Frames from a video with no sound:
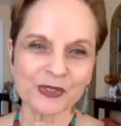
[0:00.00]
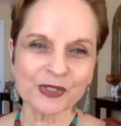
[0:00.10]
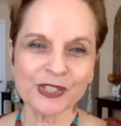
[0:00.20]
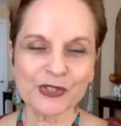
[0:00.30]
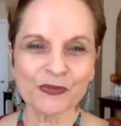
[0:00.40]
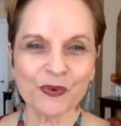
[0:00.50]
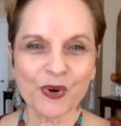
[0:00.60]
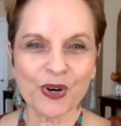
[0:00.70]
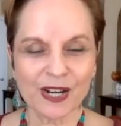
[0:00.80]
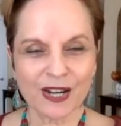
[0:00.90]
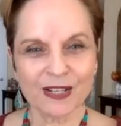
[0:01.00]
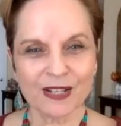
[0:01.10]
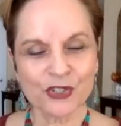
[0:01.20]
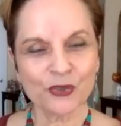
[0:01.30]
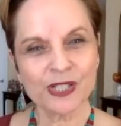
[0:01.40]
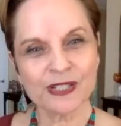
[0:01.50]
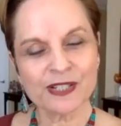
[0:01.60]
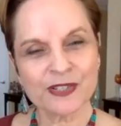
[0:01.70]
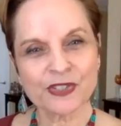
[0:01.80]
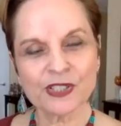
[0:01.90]
Leitch for joining
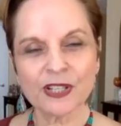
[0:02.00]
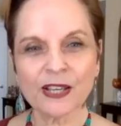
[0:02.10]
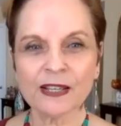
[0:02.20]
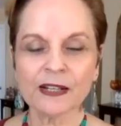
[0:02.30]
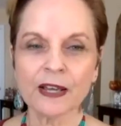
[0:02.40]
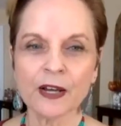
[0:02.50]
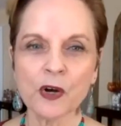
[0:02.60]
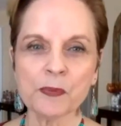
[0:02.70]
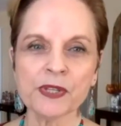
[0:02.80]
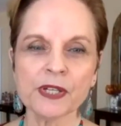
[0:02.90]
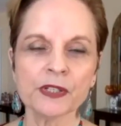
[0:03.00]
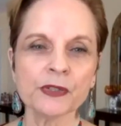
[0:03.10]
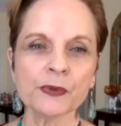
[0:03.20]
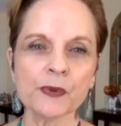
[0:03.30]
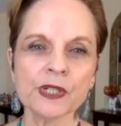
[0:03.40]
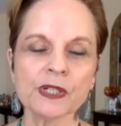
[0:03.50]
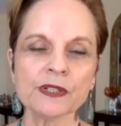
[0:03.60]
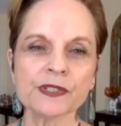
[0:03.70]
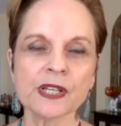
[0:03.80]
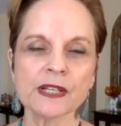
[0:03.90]
us today, and I hope that you
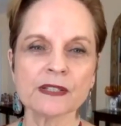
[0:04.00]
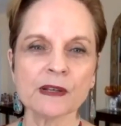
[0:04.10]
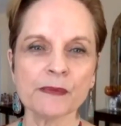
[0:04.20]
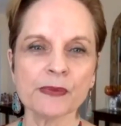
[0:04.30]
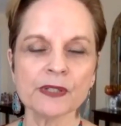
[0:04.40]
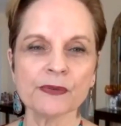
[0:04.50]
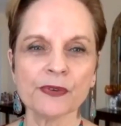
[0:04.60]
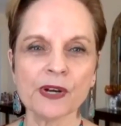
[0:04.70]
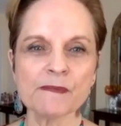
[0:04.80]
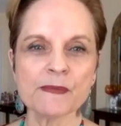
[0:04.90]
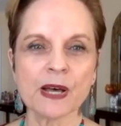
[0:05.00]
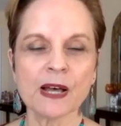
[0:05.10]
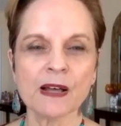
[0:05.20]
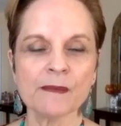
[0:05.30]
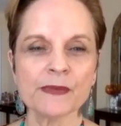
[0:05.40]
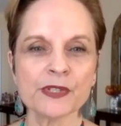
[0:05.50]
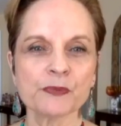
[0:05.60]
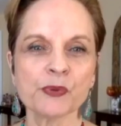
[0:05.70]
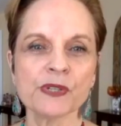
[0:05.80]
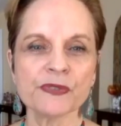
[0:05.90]
will take something from this
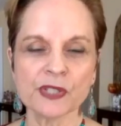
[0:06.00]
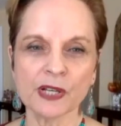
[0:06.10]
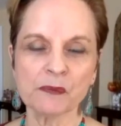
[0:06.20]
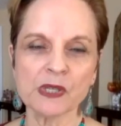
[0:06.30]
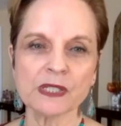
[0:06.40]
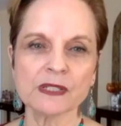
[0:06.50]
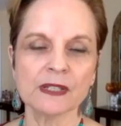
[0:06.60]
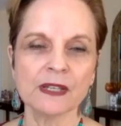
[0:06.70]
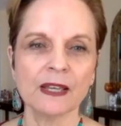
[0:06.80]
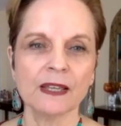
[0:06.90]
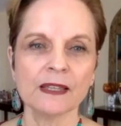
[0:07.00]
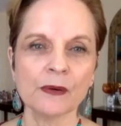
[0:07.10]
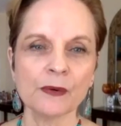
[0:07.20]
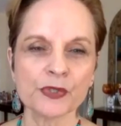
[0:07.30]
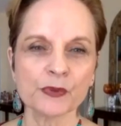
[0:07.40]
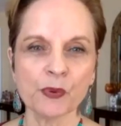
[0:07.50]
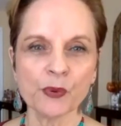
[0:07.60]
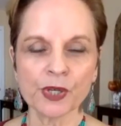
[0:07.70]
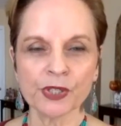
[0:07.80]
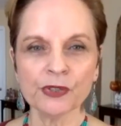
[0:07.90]
brief segment that will
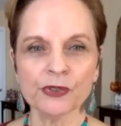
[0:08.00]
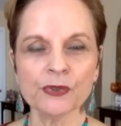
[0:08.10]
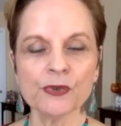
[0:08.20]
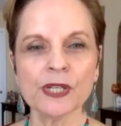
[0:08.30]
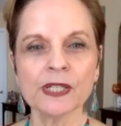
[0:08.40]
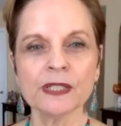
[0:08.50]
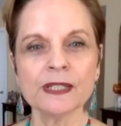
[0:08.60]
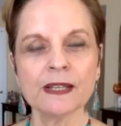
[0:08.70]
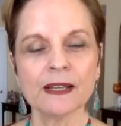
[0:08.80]
support you in